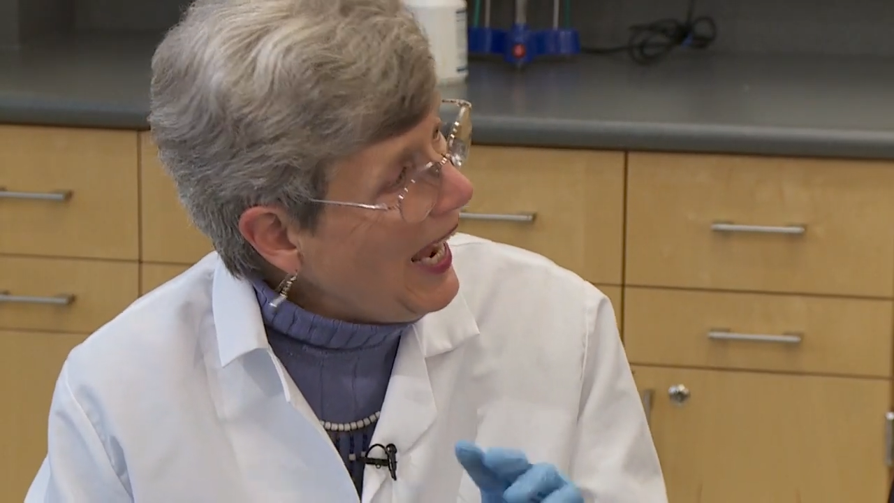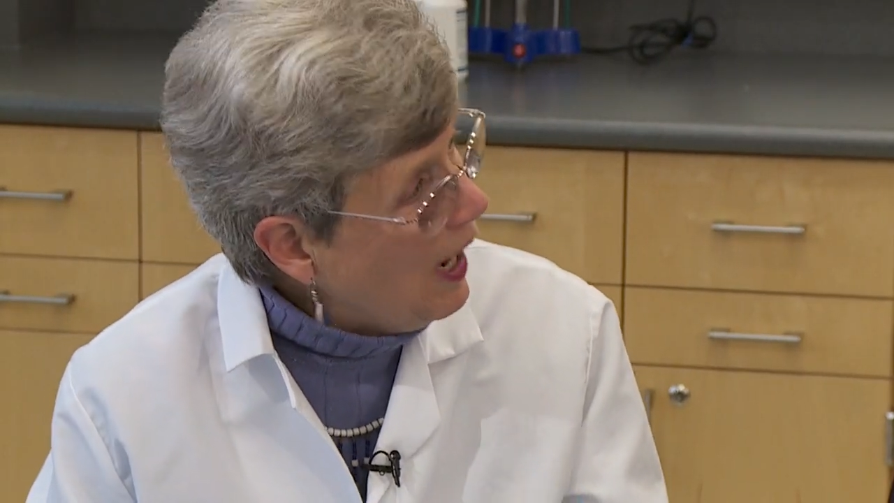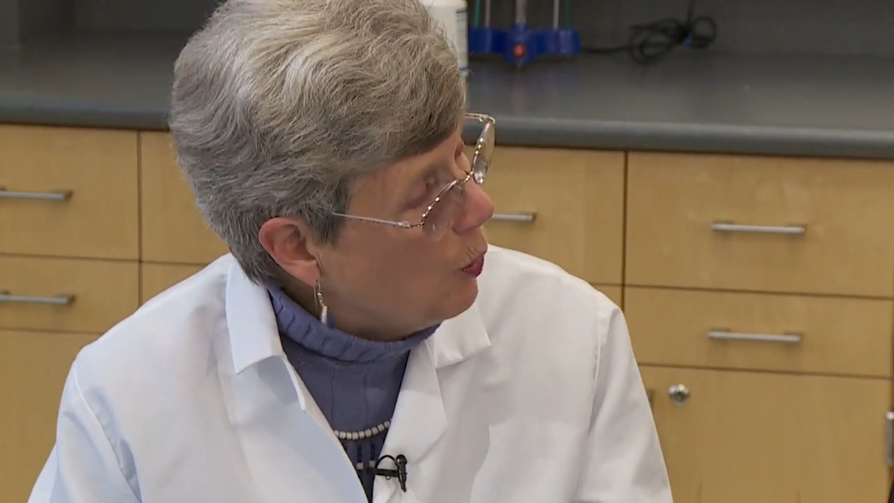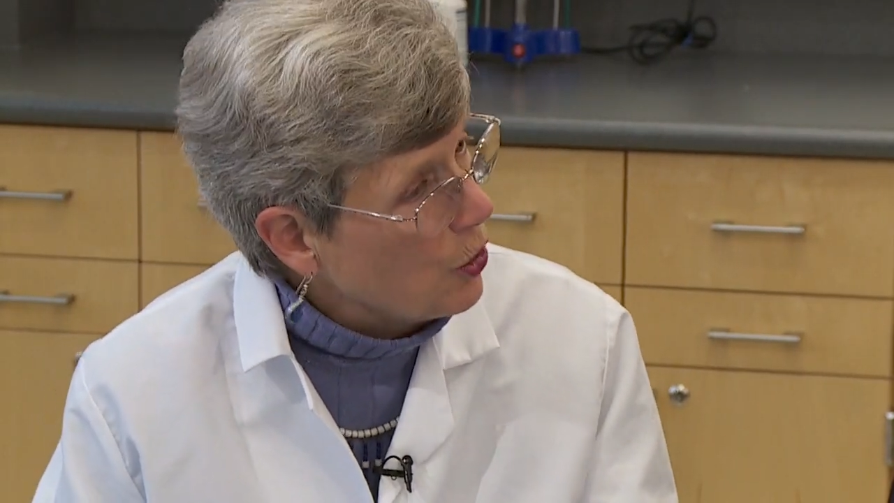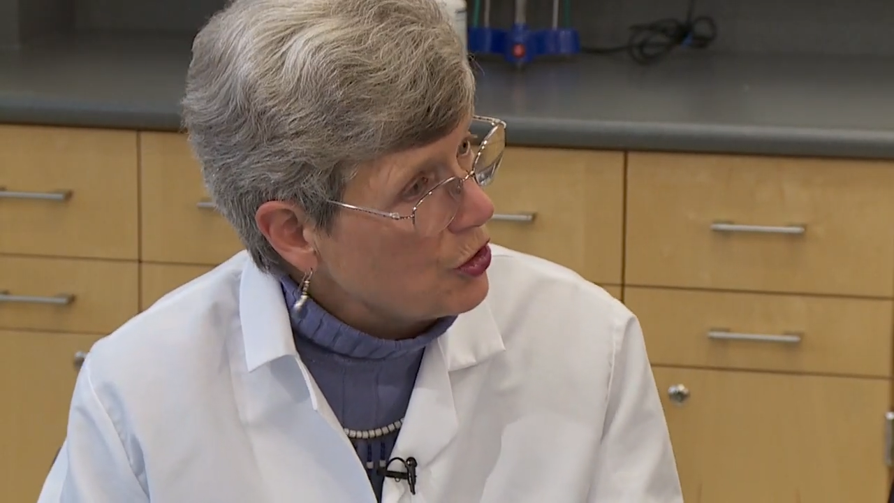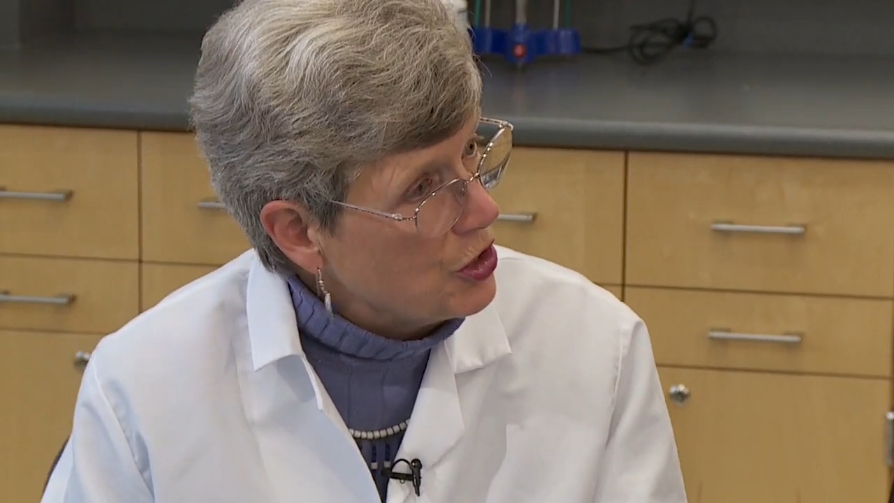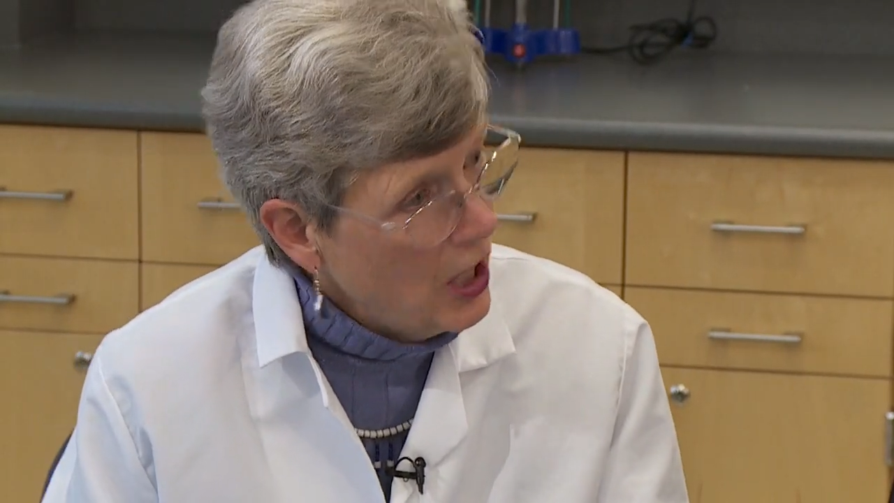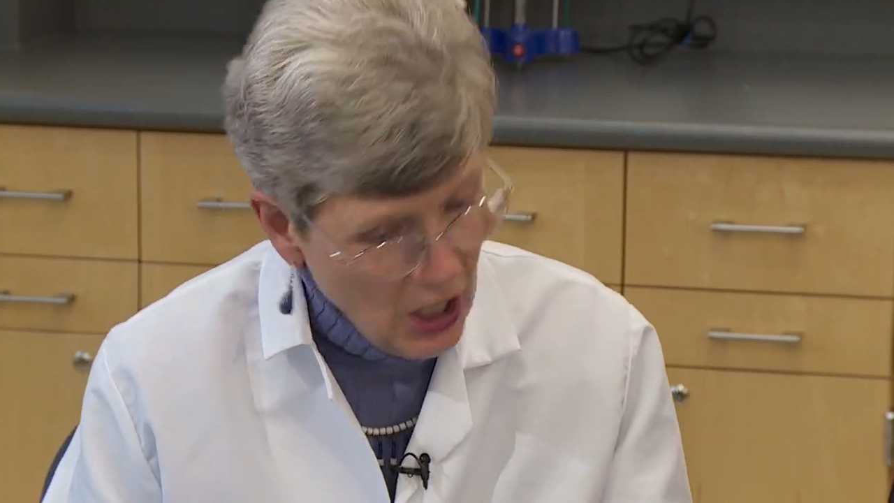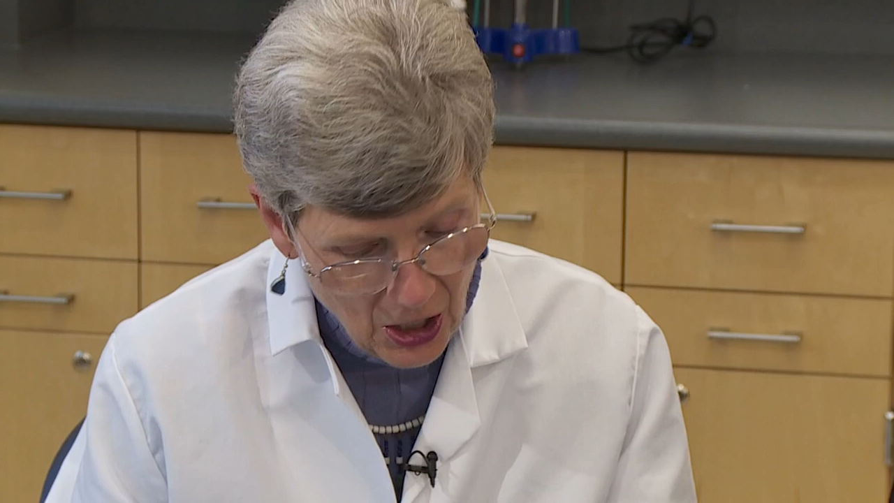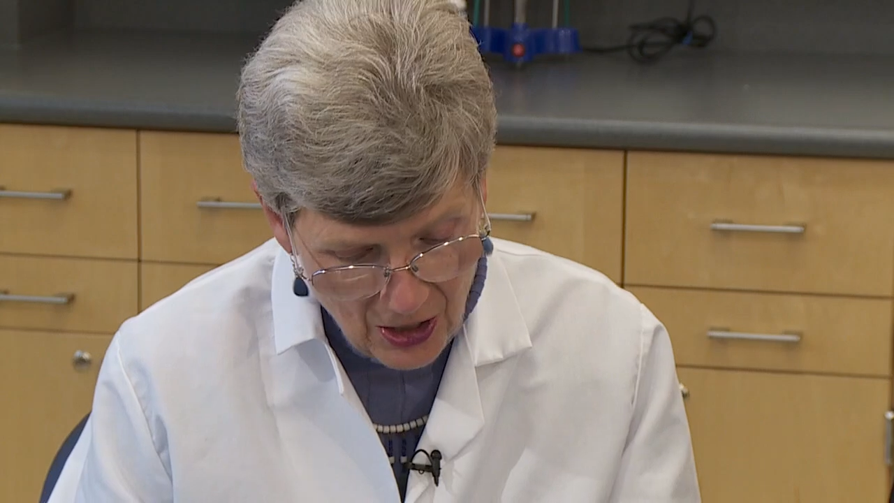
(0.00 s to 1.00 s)
hours,
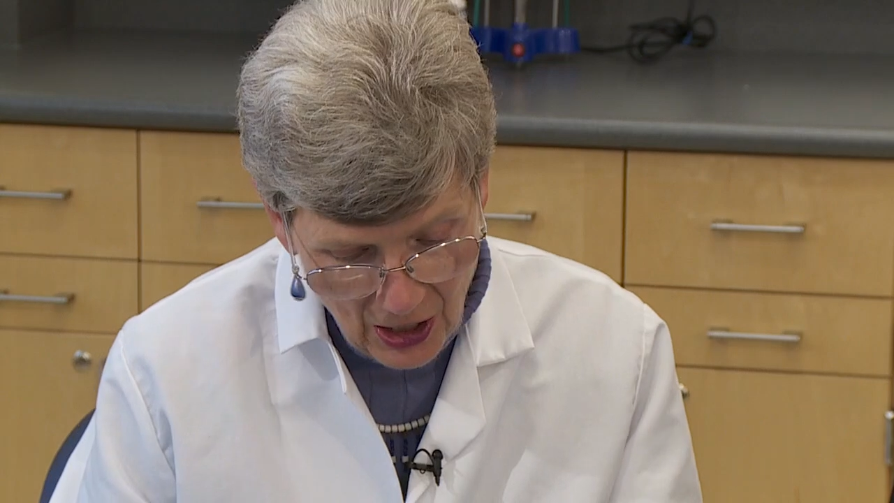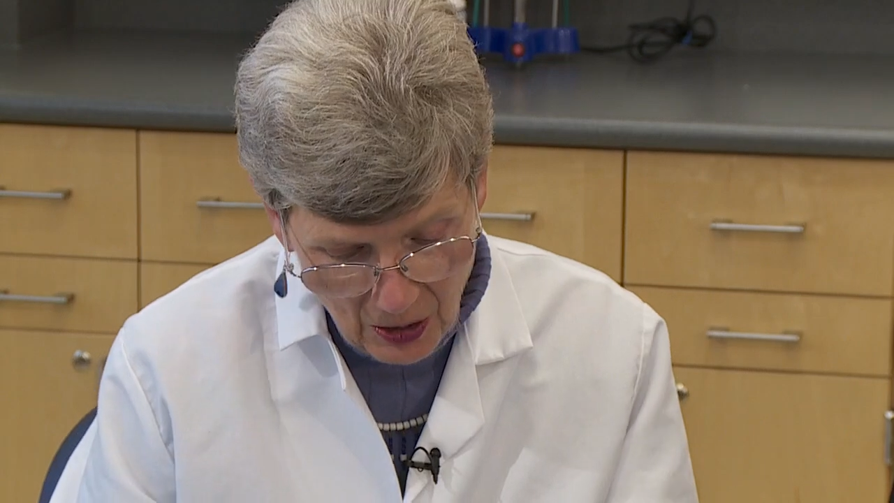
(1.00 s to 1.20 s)
they